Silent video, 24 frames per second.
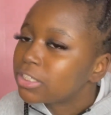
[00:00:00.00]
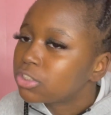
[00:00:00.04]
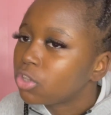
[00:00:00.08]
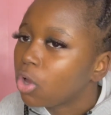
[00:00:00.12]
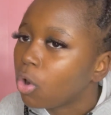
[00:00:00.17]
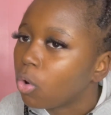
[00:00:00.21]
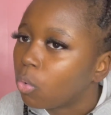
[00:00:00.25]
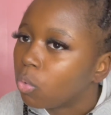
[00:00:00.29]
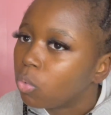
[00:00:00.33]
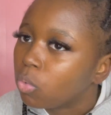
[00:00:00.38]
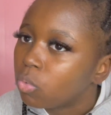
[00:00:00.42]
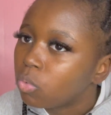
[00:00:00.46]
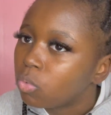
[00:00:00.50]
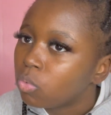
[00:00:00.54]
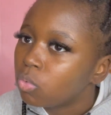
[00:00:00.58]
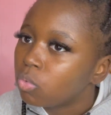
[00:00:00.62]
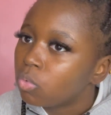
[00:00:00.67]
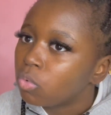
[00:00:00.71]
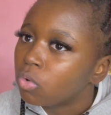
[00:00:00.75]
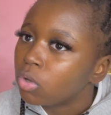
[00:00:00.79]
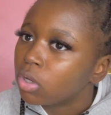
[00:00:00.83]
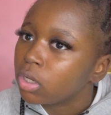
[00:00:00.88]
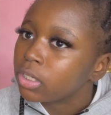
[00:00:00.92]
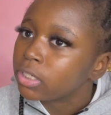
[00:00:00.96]
though.
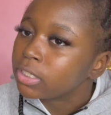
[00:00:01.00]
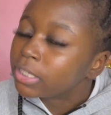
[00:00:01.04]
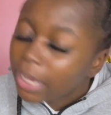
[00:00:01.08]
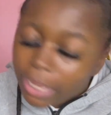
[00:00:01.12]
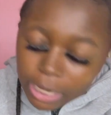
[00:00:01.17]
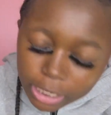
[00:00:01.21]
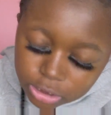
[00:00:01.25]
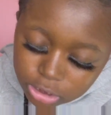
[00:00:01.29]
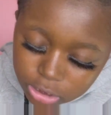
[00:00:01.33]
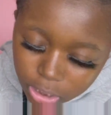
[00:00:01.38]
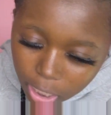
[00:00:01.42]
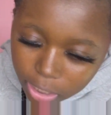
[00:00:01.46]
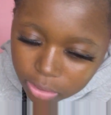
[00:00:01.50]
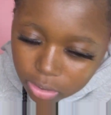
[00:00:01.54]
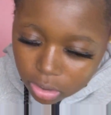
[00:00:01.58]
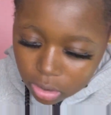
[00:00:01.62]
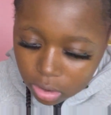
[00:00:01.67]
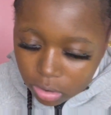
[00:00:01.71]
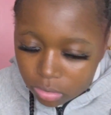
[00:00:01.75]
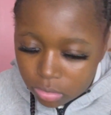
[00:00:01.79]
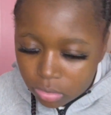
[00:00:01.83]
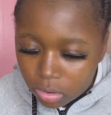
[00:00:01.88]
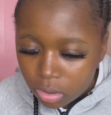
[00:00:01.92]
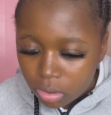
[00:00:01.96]
Get it together.
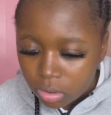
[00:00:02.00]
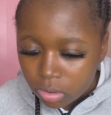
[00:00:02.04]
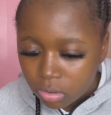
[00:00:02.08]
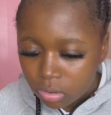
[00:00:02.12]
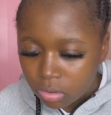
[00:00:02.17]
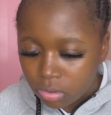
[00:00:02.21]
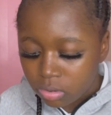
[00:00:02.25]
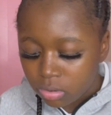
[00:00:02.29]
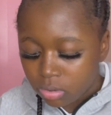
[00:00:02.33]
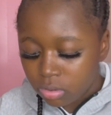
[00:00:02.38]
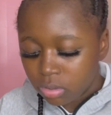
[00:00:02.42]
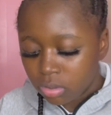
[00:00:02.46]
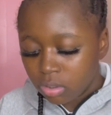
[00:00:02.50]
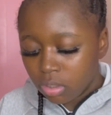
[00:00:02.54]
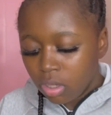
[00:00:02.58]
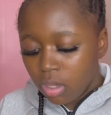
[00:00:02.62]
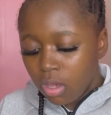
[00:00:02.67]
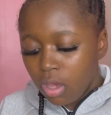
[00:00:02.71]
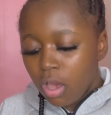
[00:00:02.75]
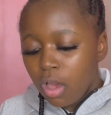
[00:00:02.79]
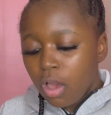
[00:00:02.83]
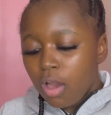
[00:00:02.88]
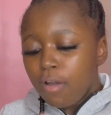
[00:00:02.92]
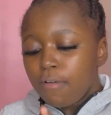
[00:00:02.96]

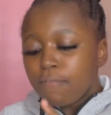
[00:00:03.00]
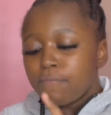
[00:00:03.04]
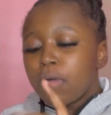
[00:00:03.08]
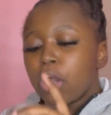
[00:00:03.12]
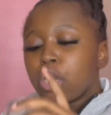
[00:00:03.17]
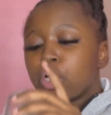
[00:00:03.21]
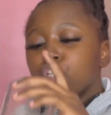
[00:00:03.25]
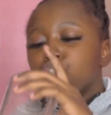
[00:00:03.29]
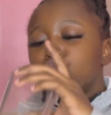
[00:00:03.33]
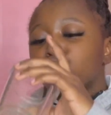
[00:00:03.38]
What the fuck are you